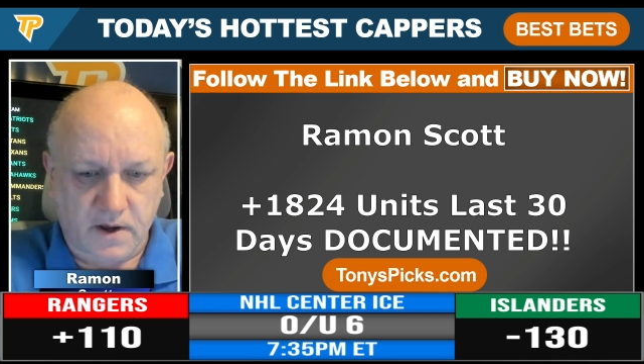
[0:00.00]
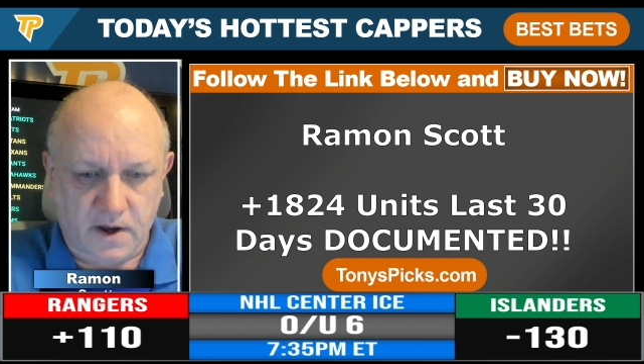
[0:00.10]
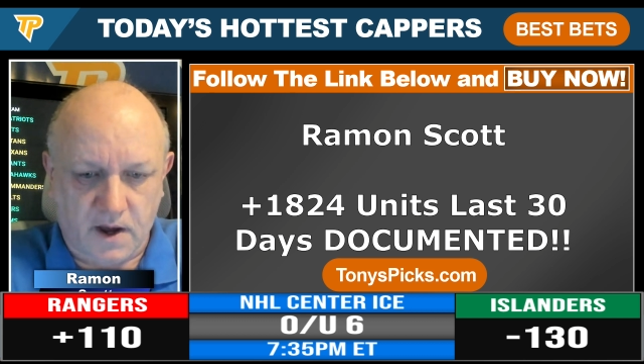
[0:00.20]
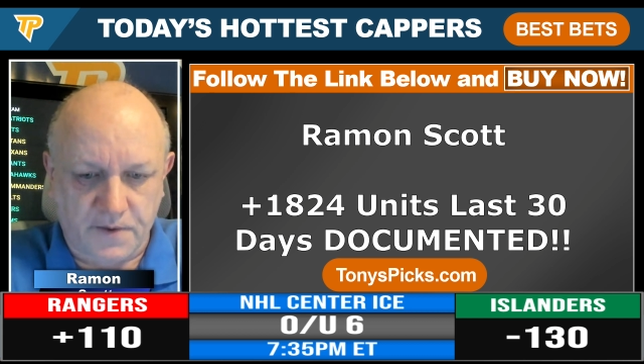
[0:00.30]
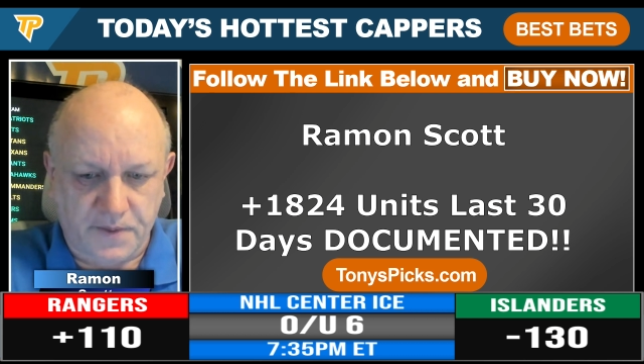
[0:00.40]

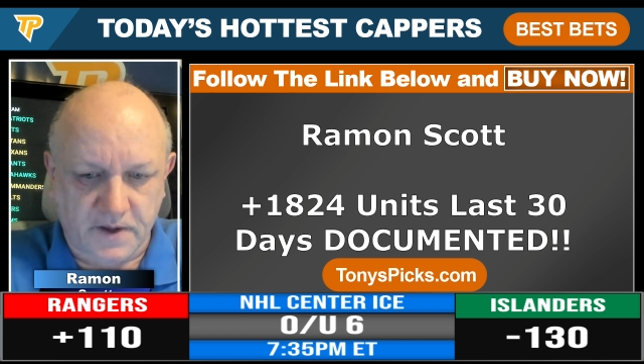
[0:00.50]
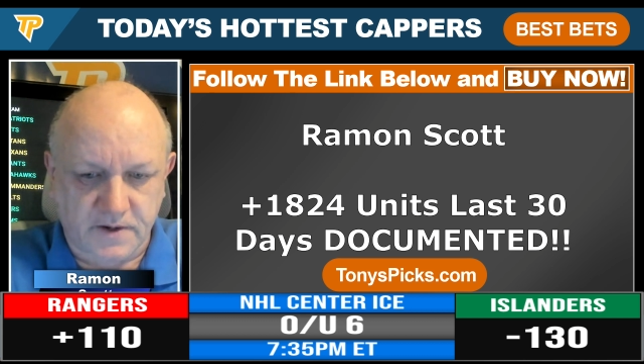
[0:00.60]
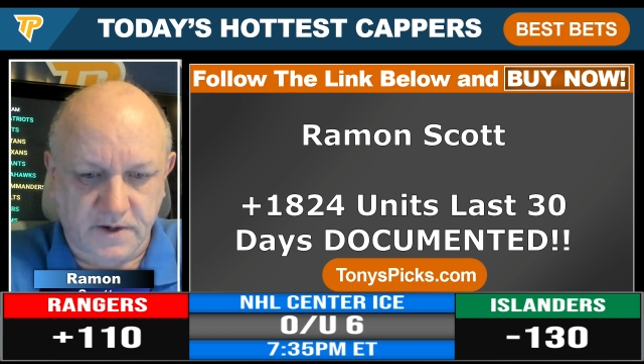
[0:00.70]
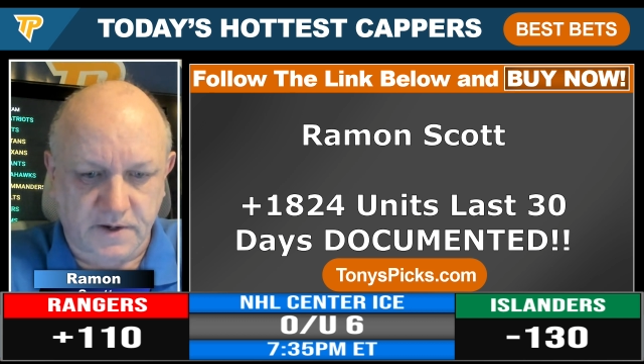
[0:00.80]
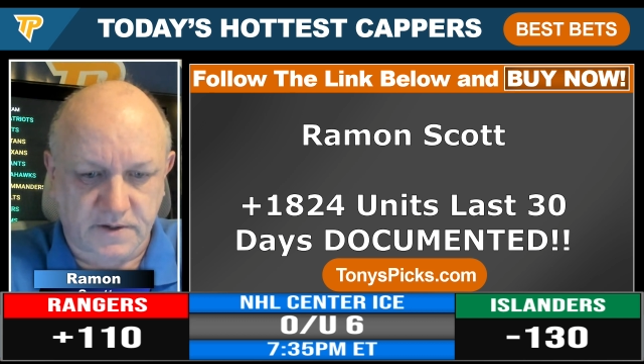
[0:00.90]
uh, I
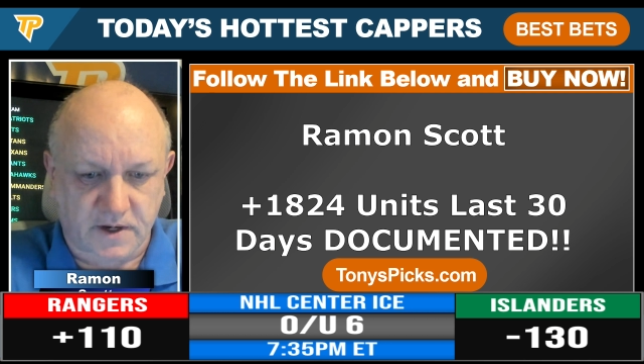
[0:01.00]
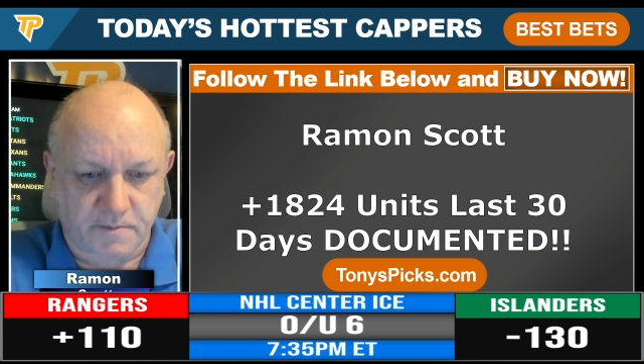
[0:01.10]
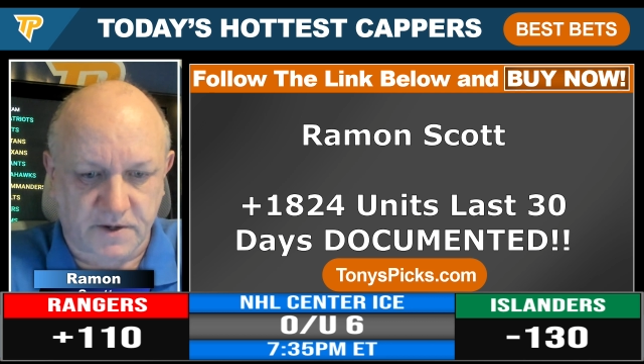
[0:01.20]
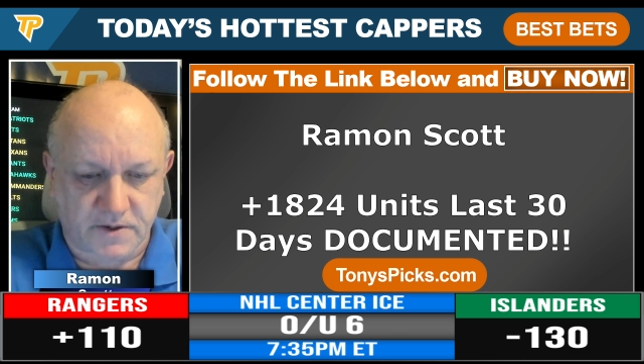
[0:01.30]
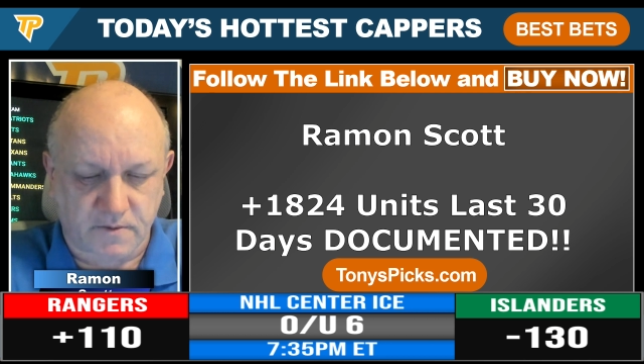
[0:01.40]
think uh, it's
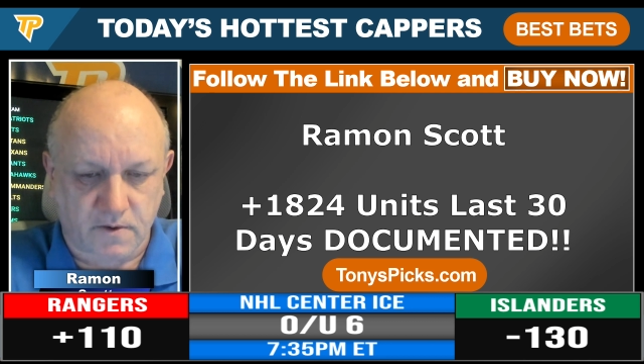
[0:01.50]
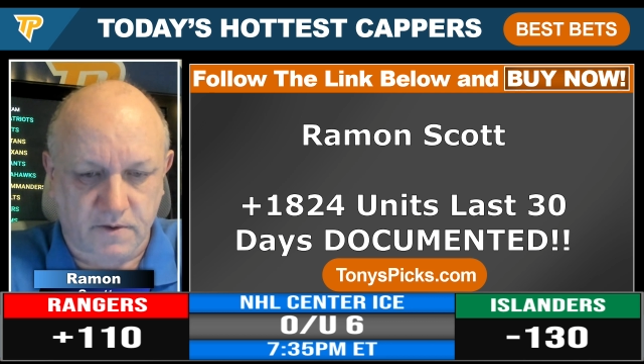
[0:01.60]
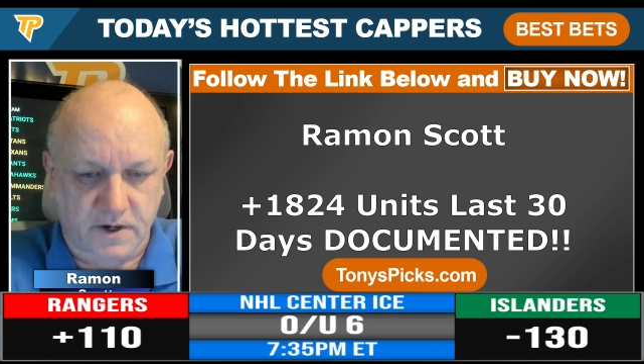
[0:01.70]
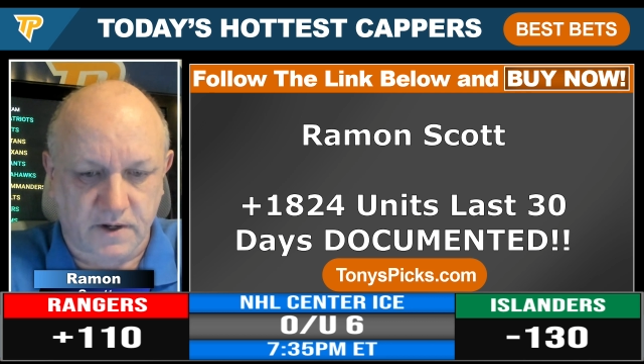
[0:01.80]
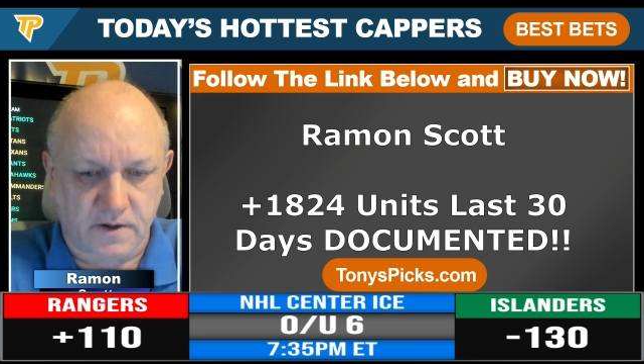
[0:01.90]
going to be
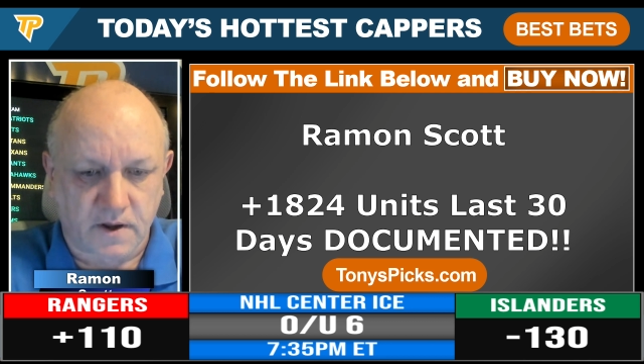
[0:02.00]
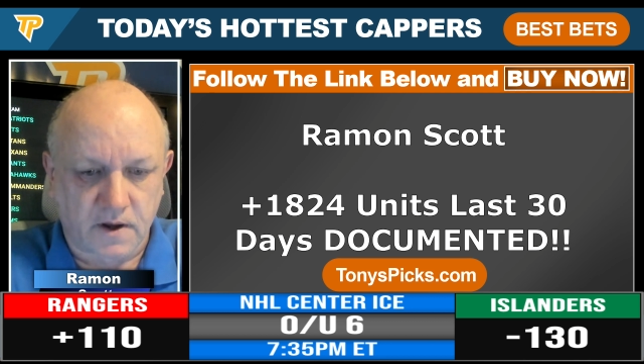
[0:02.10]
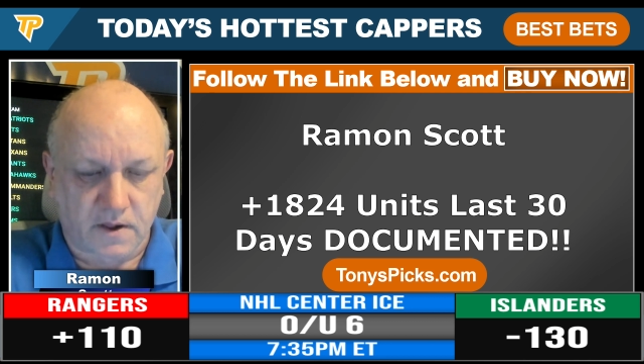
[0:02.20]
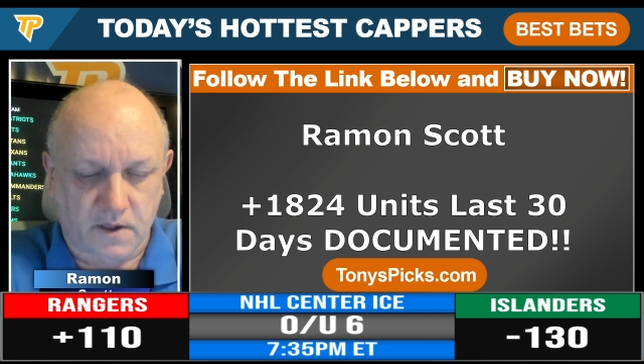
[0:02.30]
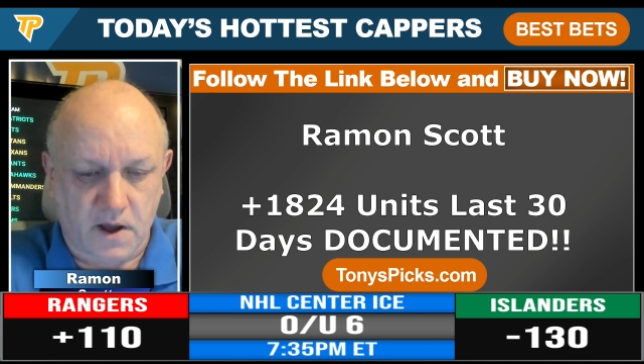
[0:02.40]
Sorokin and
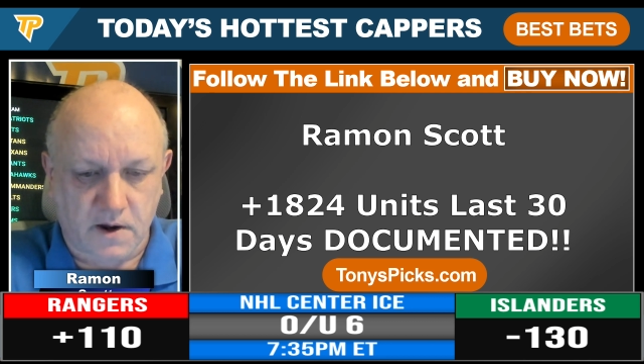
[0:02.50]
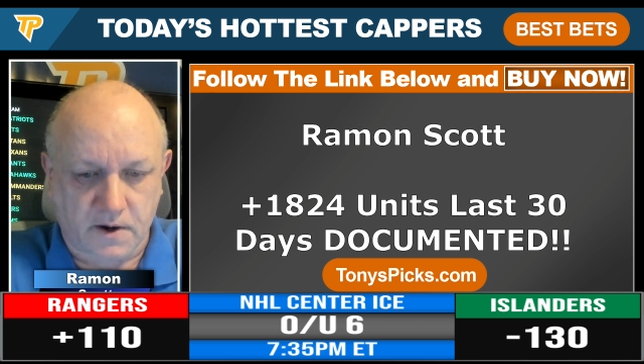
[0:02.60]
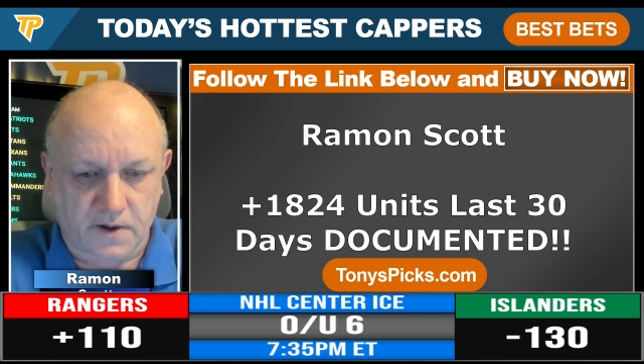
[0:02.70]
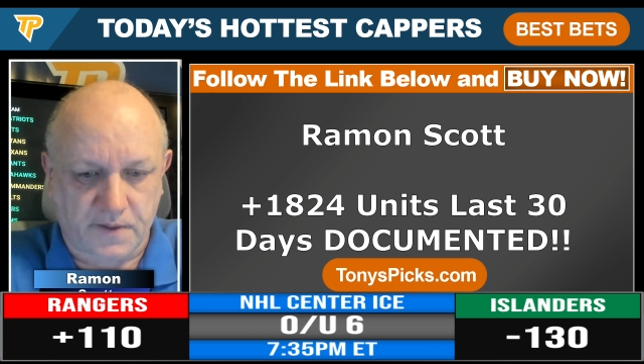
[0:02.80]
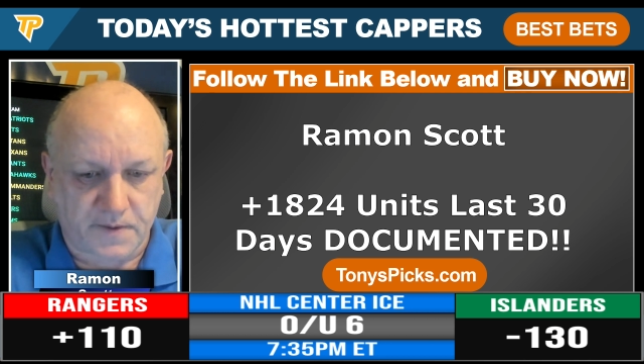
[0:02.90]

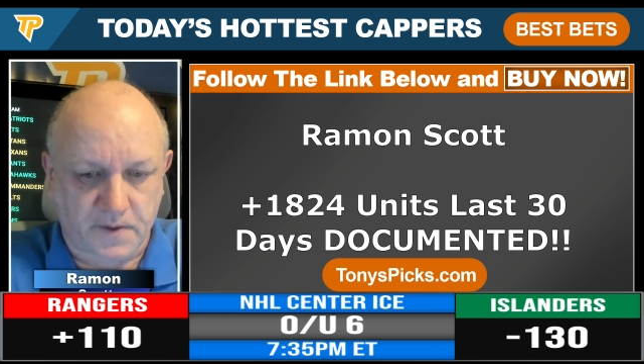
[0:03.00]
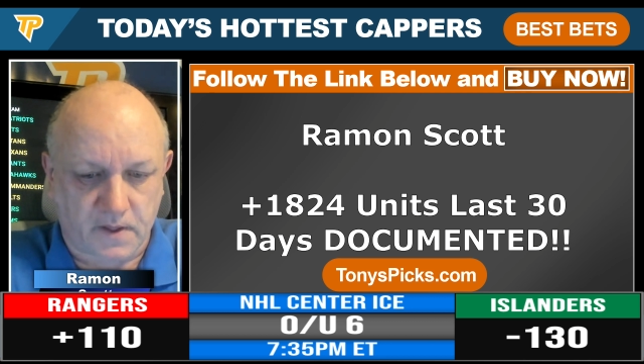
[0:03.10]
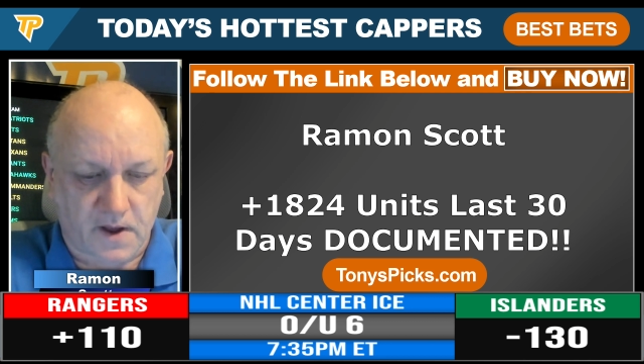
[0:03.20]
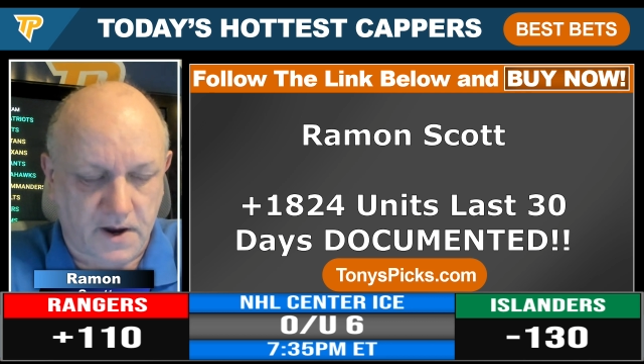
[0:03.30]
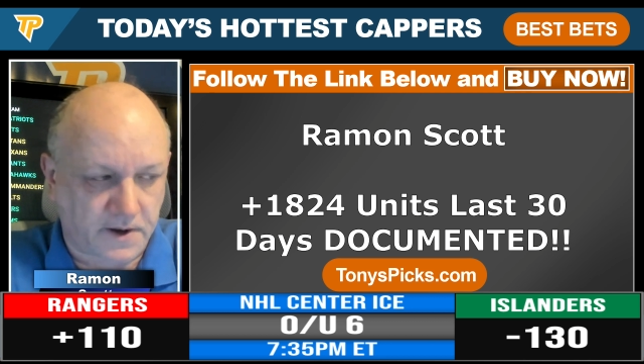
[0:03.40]
Halak, and I think
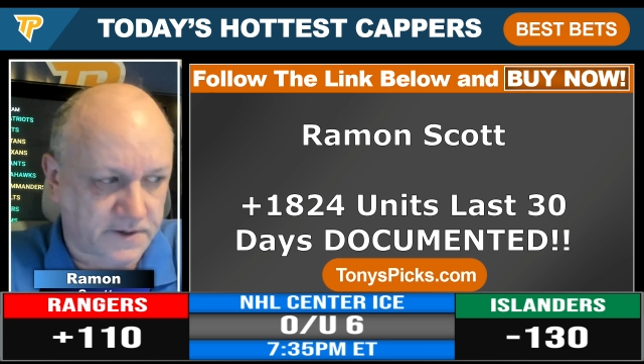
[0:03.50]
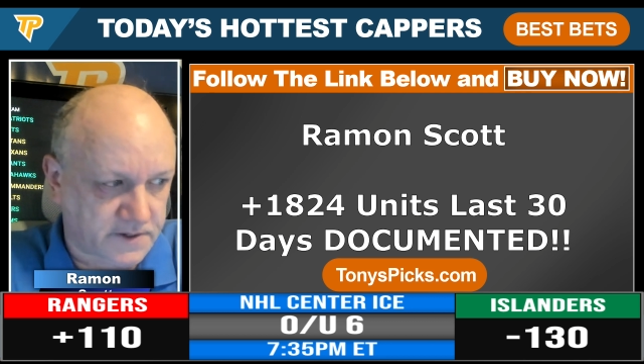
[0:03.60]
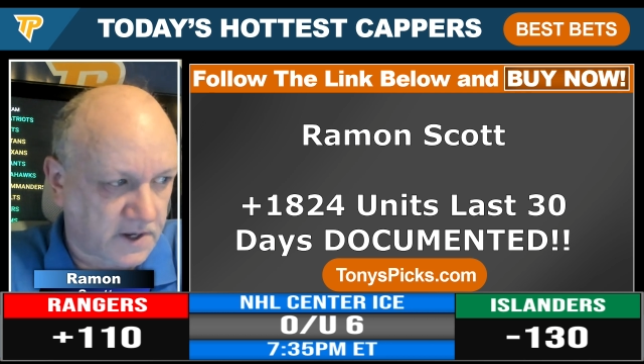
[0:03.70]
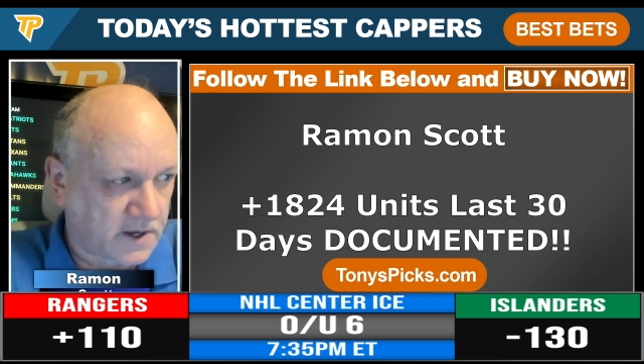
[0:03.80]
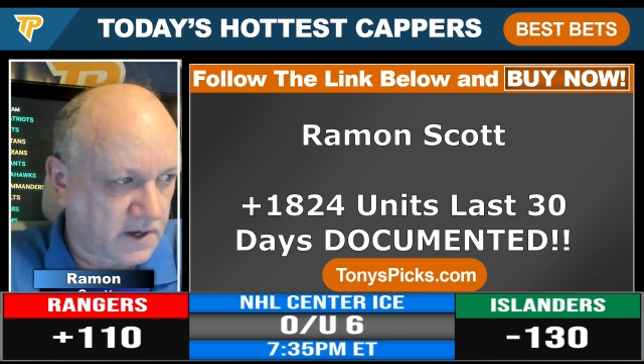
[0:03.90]
the line
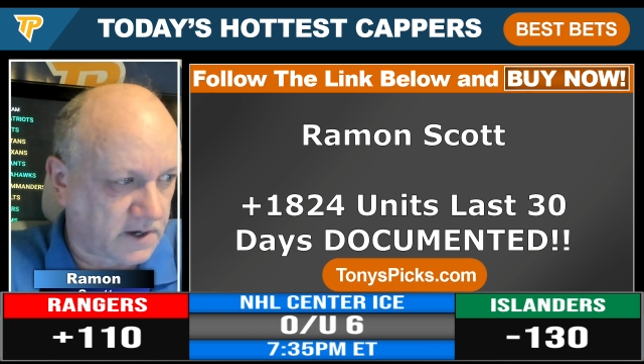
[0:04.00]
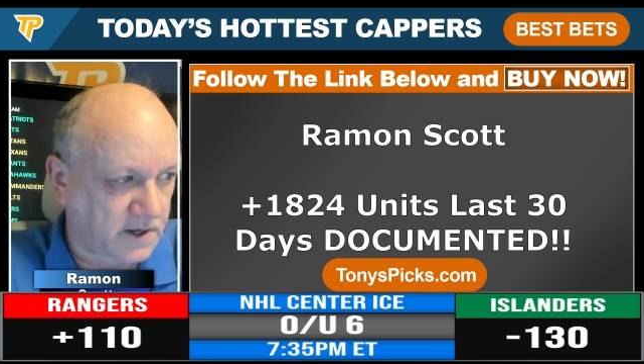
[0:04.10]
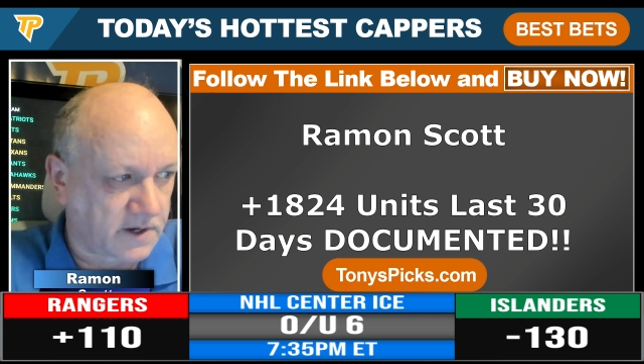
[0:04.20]
is uh,